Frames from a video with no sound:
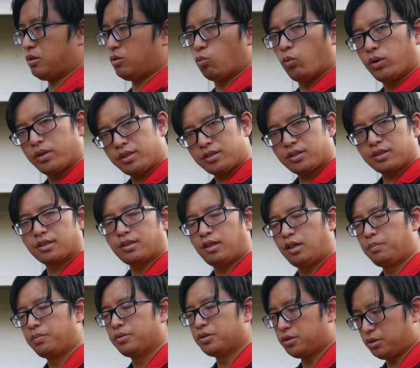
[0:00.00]
What this
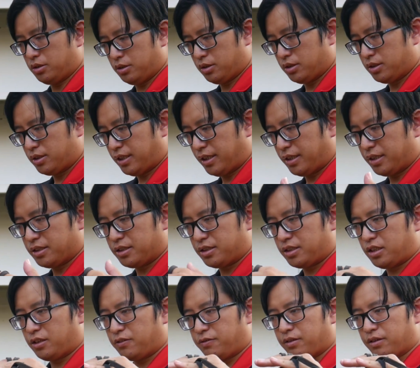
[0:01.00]
accomplishes is that
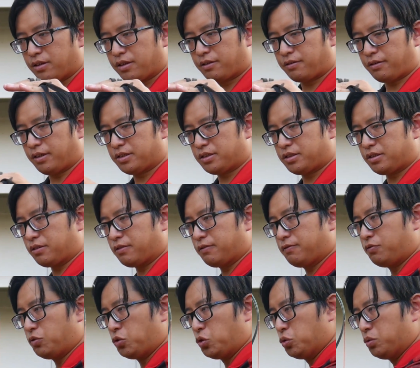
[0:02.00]
instead of thrusting
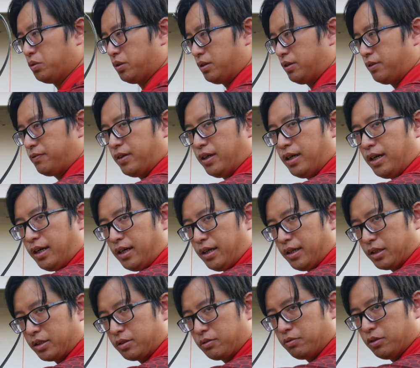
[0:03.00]
forward with a
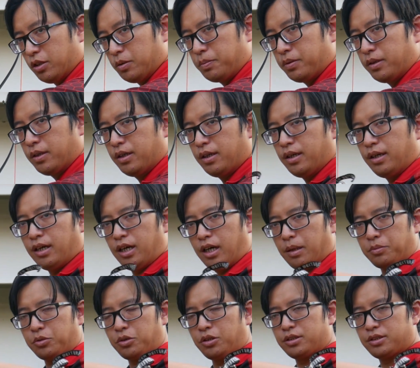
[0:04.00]
high grip,
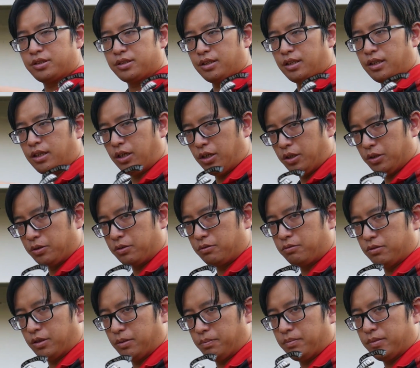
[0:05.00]
I'm using a low
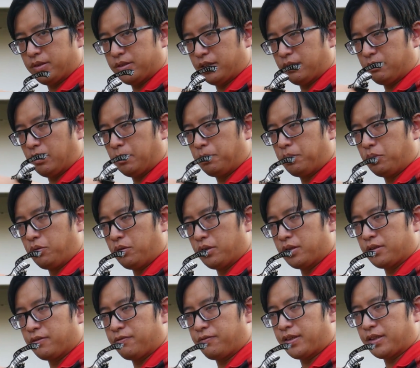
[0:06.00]
grip. So by pulling
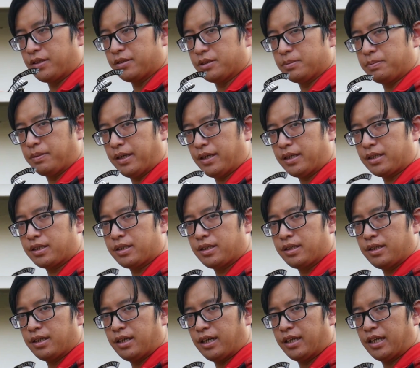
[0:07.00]
the fingers back
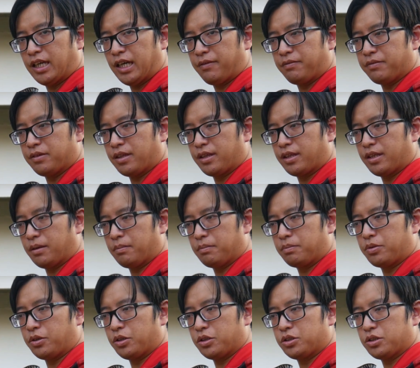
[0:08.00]
and having the thumb
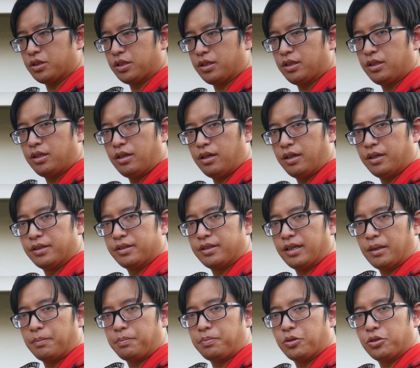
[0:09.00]
pressure on
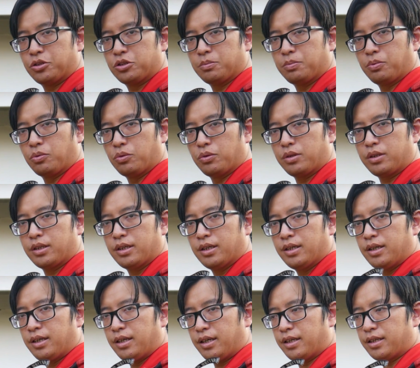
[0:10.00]
that pressure point,
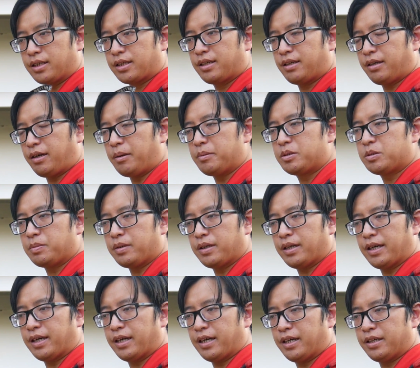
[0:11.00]
it keeps my
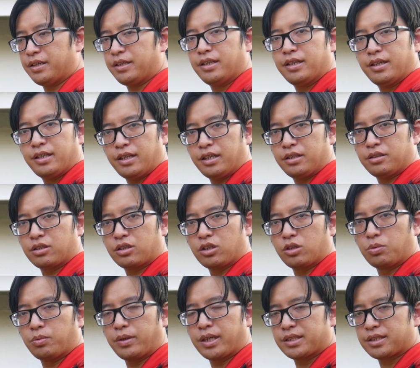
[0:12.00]
hand in the
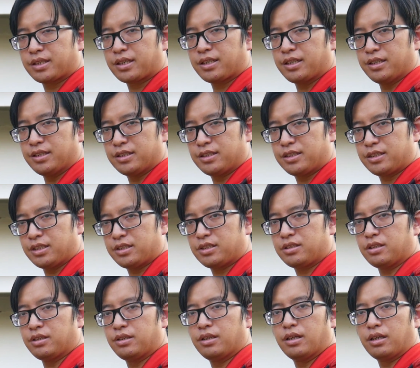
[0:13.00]
correct,
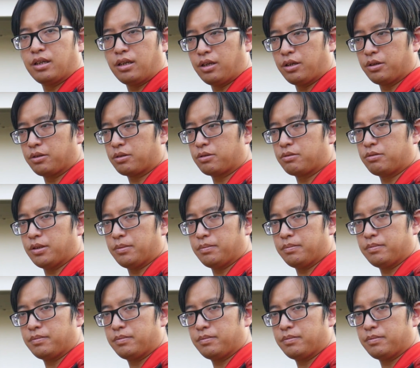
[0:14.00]
consistent low grip.